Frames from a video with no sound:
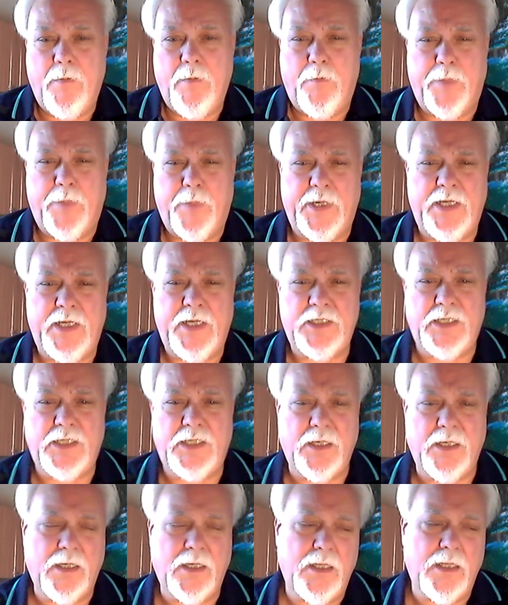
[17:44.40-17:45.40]
But he's
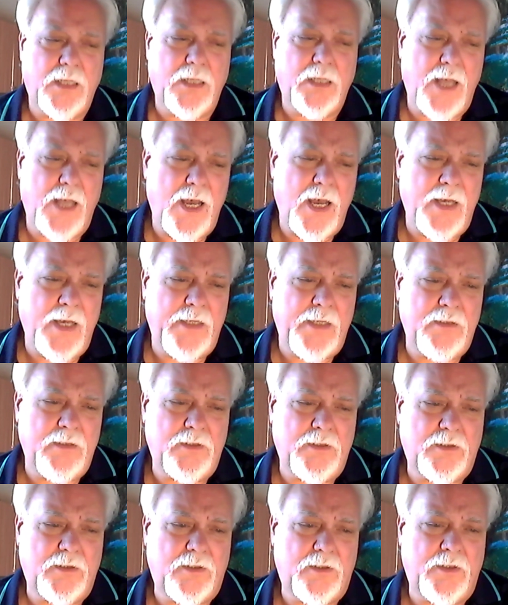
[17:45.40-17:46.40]

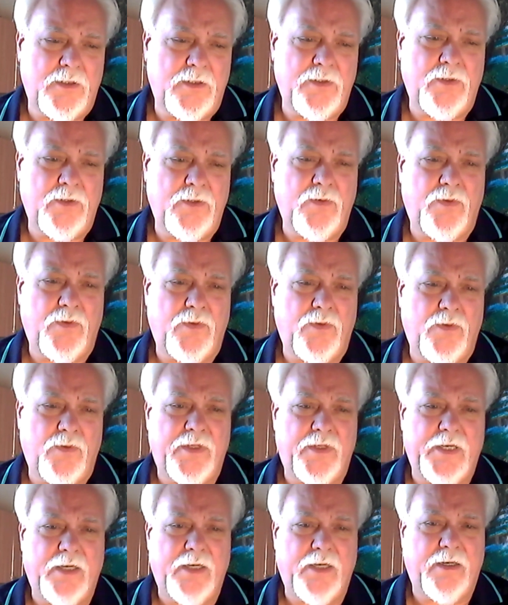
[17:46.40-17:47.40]
inclined to
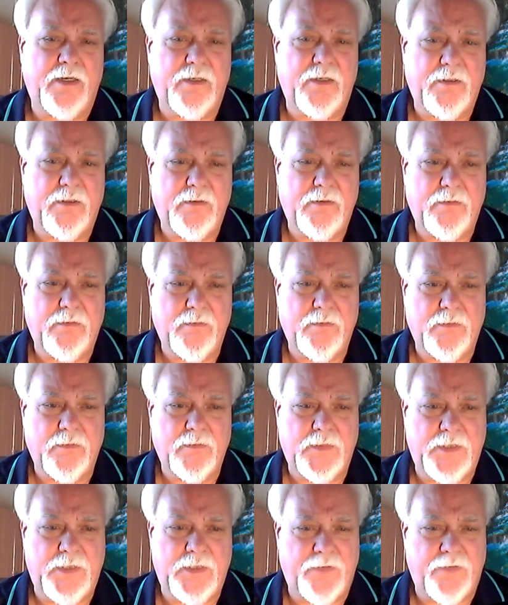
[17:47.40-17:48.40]
think
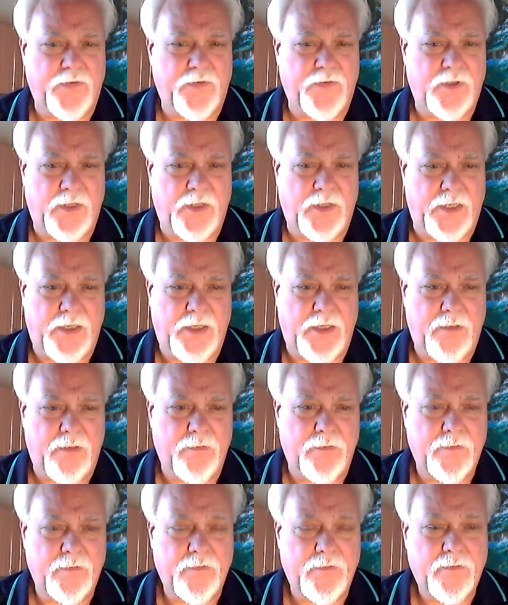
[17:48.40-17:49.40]
differently
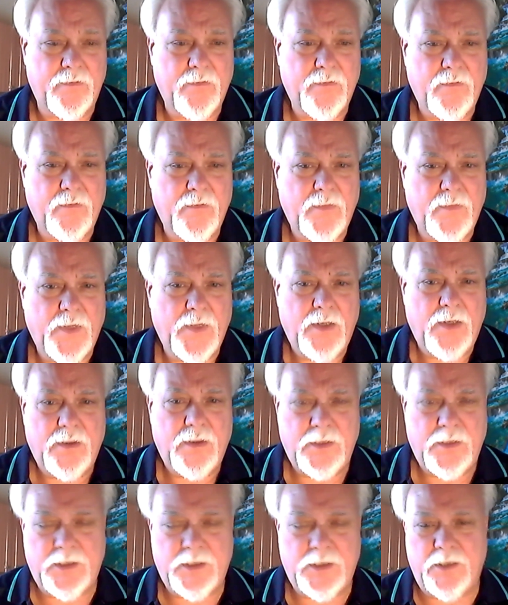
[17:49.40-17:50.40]

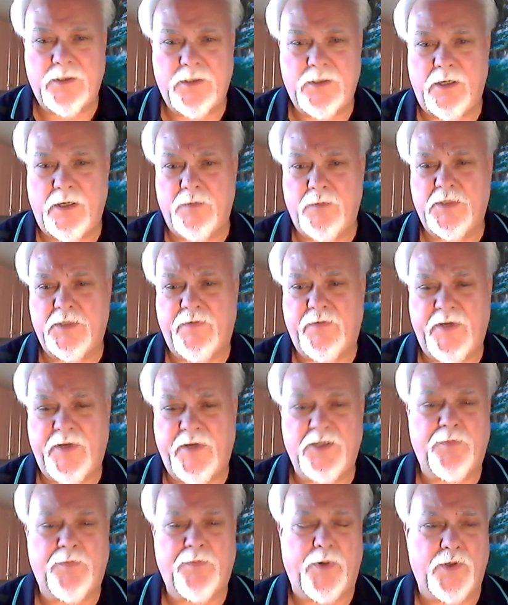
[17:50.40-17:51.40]
just in terms of
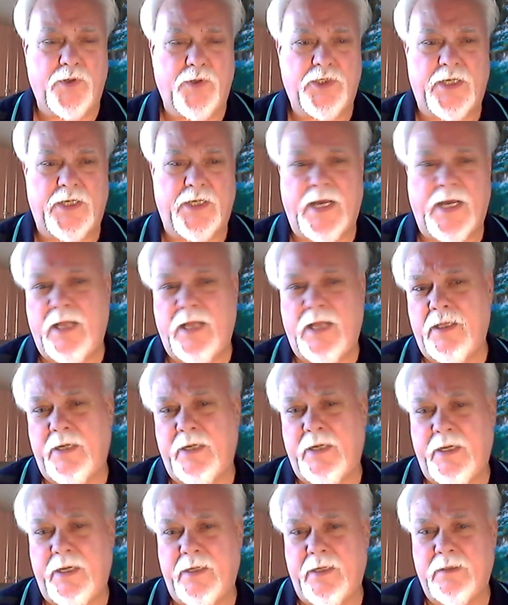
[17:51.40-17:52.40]
his
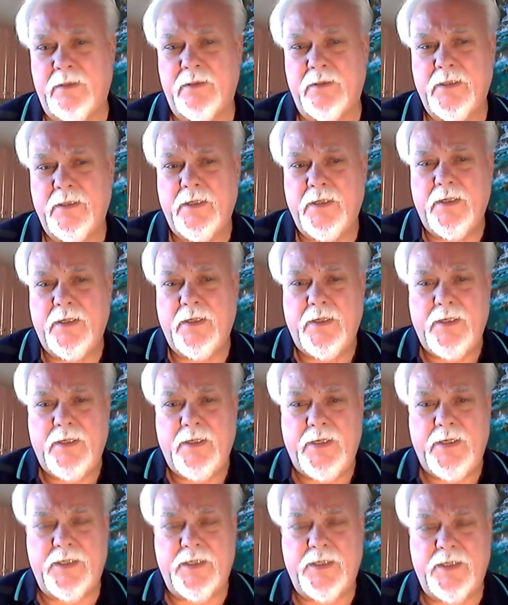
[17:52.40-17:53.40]
personality and
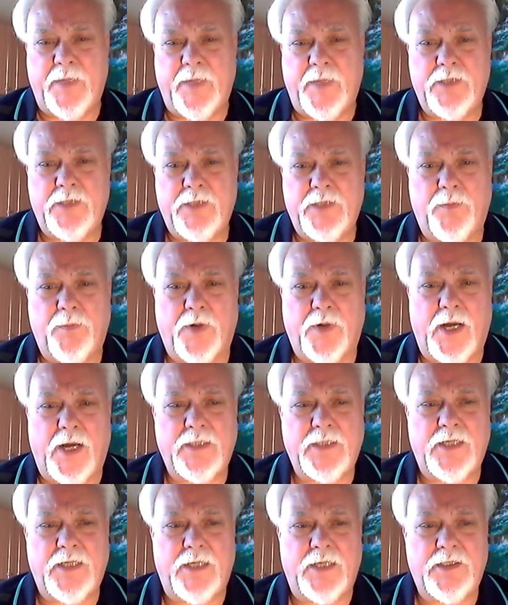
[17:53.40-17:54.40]
his mental
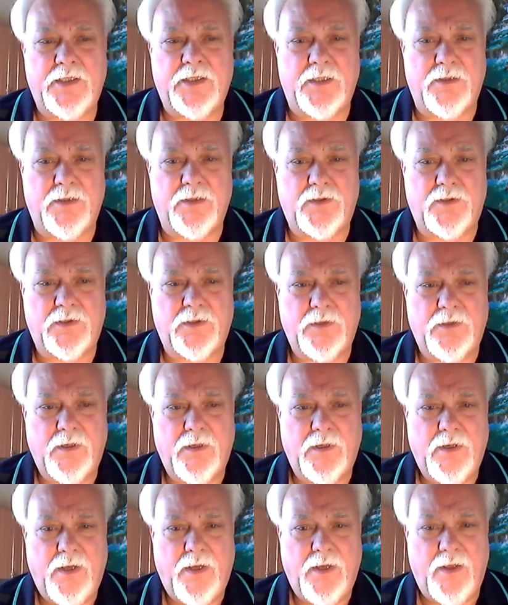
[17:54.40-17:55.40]
processes
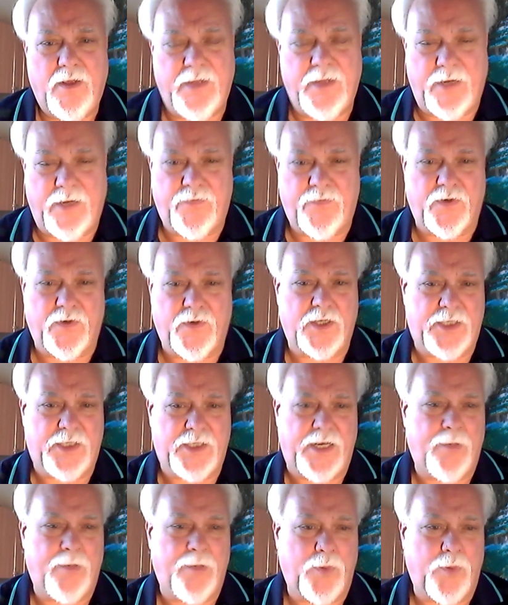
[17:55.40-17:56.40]
than, for
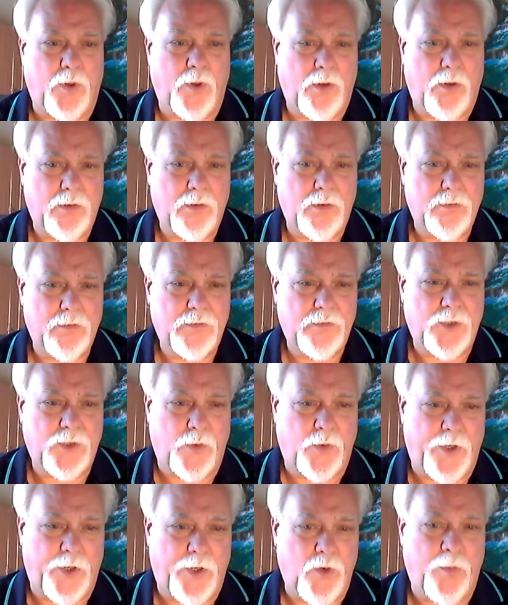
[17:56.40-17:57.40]
example,
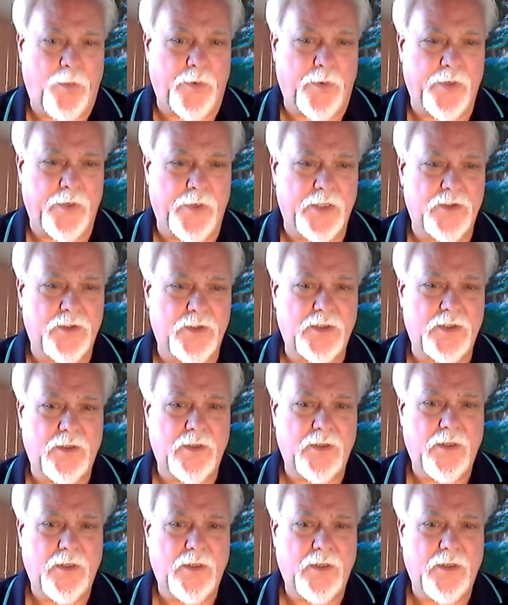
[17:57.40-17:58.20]
Tony Hooper is.